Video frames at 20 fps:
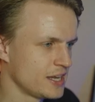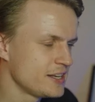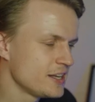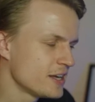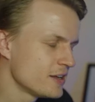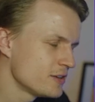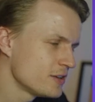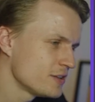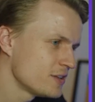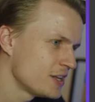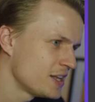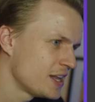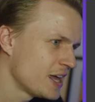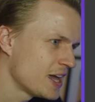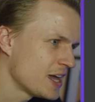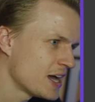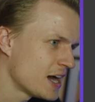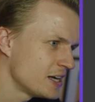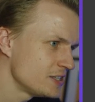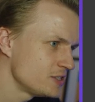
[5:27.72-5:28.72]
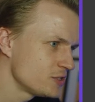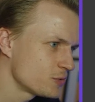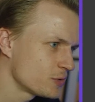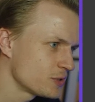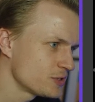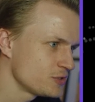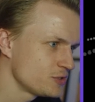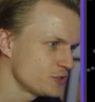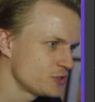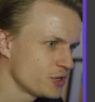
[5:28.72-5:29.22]
At the end of the day, I just
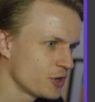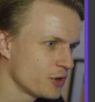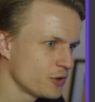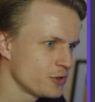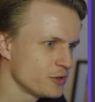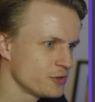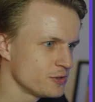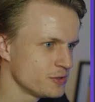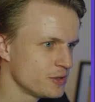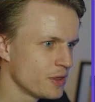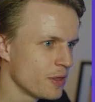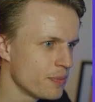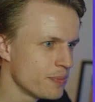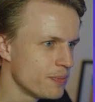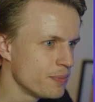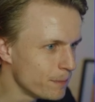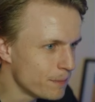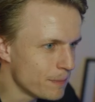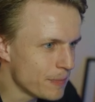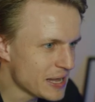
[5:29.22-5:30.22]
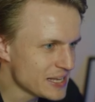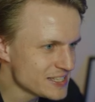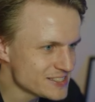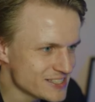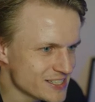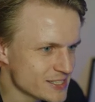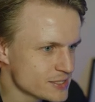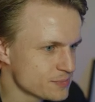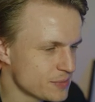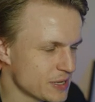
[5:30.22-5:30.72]
want to show you the
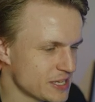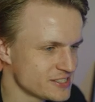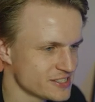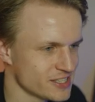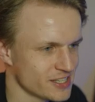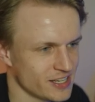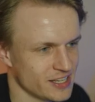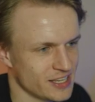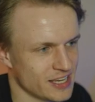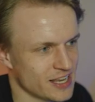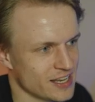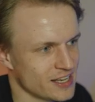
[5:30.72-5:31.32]
basics basically